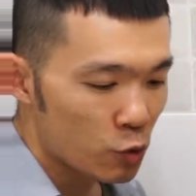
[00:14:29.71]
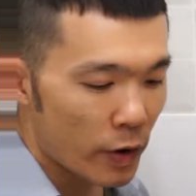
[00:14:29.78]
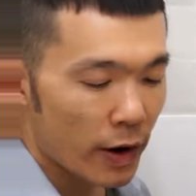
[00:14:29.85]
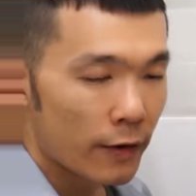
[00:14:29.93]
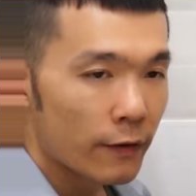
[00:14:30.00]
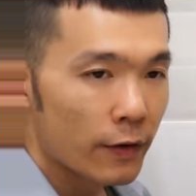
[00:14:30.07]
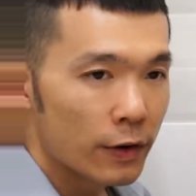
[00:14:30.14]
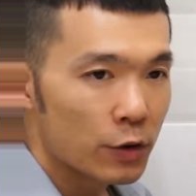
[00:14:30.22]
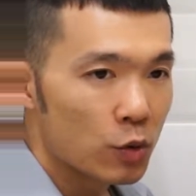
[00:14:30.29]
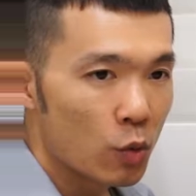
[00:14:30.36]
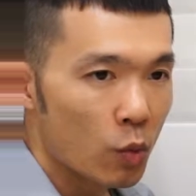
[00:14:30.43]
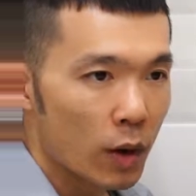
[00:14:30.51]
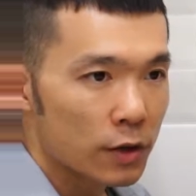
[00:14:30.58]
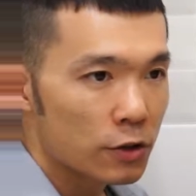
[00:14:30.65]
whatever you
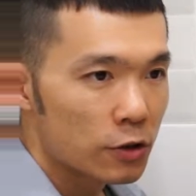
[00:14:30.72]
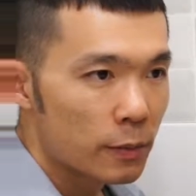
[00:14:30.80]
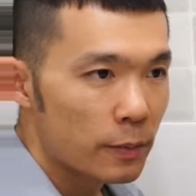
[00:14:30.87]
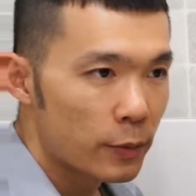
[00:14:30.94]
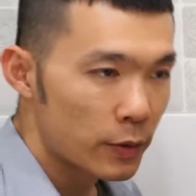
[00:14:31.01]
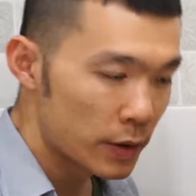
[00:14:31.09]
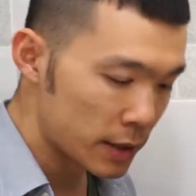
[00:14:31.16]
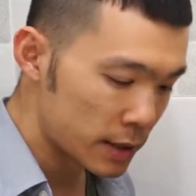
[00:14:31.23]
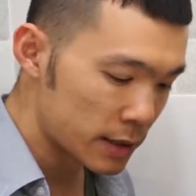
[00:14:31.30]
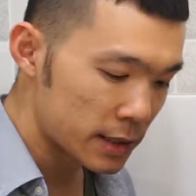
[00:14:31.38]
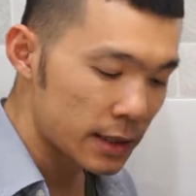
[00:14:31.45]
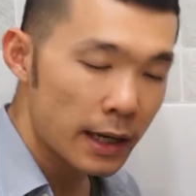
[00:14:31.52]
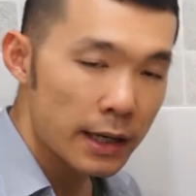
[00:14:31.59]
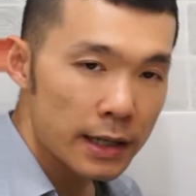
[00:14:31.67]
want to put
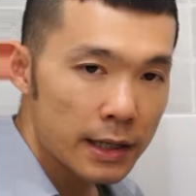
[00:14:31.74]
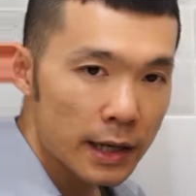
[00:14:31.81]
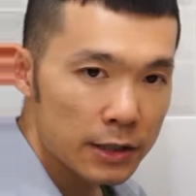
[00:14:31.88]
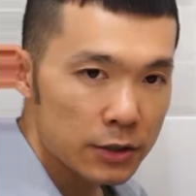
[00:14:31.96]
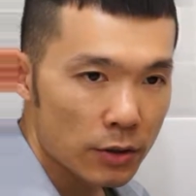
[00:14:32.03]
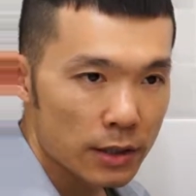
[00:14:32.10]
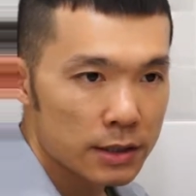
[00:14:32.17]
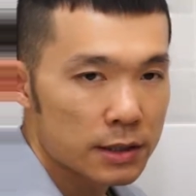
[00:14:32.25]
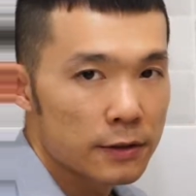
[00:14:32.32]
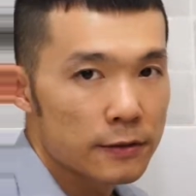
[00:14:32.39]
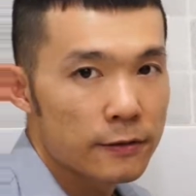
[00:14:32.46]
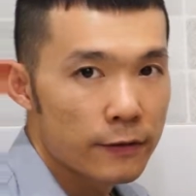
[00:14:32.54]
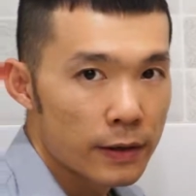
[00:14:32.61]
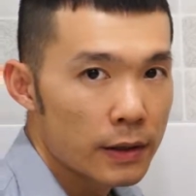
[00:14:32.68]
inside here as long as
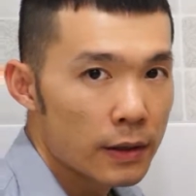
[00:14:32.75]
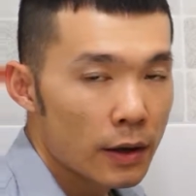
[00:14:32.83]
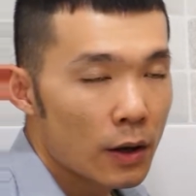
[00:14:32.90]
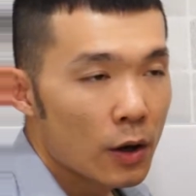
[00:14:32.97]
it fits.